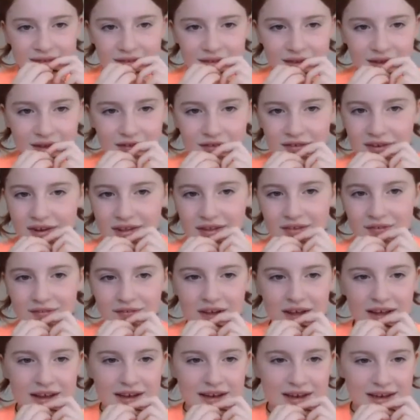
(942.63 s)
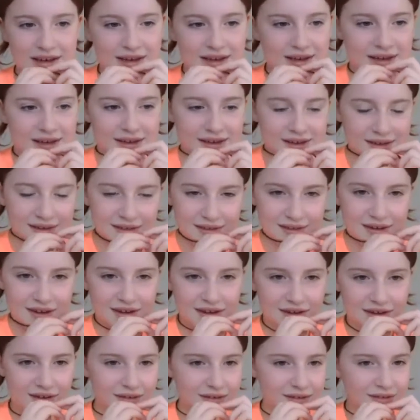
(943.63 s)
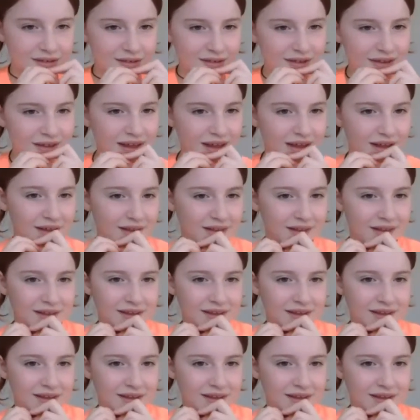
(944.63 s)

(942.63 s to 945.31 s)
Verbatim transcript: They're really fun. So, yeah.